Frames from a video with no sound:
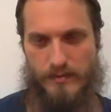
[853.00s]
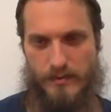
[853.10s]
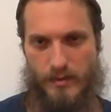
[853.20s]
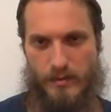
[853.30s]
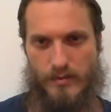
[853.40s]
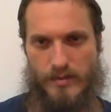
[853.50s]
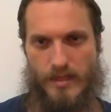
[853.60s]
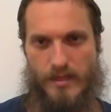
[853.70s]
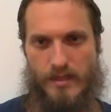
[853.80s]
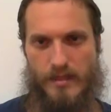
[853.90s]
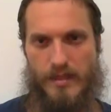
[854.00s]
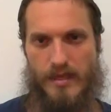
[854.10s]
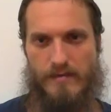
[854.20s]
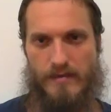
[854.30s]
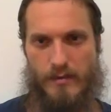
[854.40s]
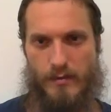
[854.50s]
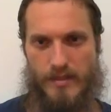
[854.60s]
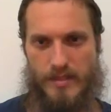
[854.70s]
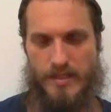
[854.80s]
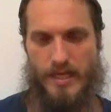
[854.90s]
So there's nothing in life that you
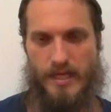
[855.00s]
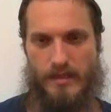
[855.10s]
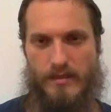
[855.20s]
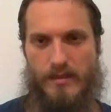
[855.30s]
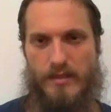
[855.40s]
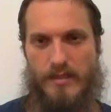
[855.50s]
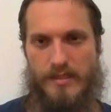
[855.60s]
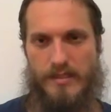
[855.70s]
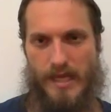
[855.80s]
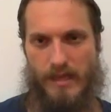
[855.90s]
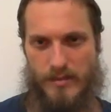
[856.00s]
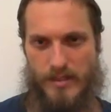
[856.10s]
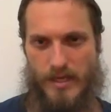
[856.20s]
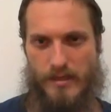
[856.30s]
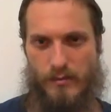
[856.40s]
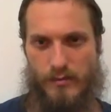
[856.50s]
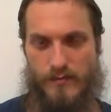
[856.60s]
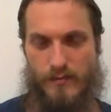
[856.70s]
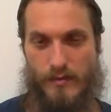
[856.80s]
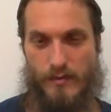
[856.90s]
can say is outside of those
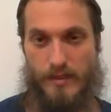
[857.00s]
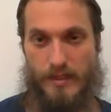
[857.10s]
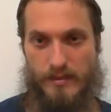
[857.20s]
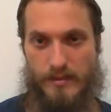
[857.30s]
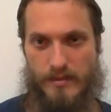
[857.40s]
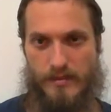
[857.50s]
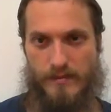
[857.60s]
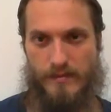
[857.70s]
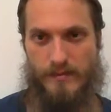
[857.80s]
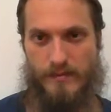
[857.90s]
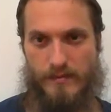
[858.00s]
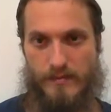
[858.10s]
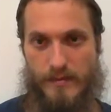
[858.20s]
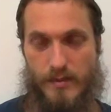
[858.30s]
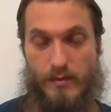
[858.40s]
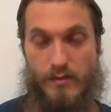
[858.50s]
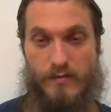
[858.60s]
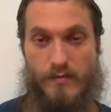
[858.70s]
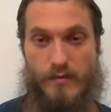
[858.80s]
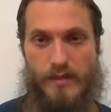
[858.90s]
four things. So those
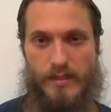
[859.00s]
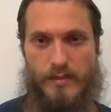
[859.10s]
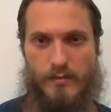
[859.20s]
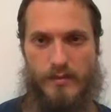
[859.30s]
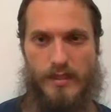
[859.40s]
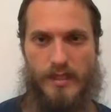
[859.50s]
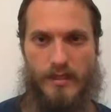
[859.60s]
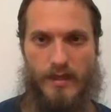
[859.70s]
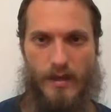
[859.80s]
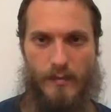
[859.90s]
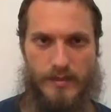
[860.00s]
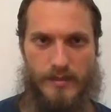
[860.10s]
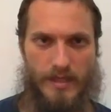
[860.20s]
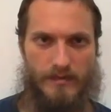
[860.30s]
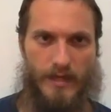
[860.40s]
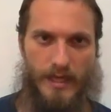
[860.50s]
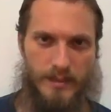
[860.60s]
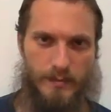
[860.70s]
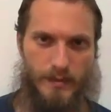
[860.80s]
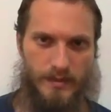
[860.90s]
four things really encompass every
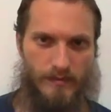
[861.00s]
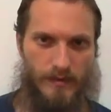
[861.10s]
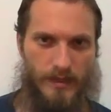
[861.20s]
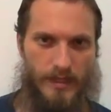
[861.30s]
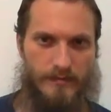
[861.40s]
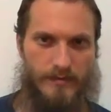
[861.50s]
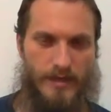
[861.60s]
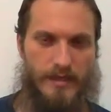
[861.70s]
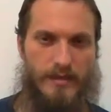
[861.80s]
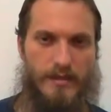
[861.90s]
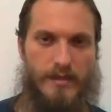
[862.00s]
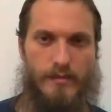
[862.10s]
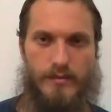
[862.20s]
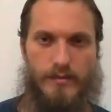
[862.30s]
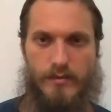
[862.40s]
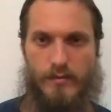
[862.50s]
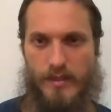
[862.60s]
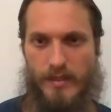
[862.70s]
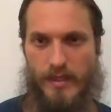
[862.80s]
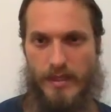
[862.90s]
aspect of our life. Anything that we're doing
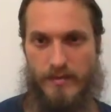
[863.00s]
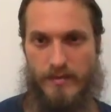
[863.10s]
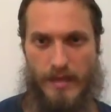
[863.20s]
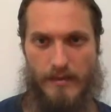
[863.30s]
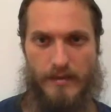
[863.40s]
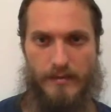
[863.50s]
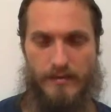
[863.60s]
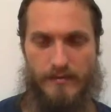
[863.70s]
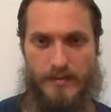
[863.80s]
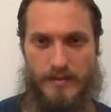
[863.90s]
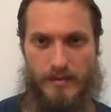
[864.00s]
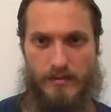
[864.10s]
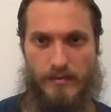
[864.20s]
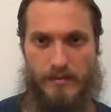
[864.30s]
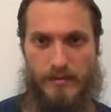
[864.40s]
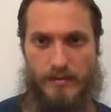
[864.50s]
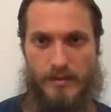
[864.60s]
in life is either going to be physical,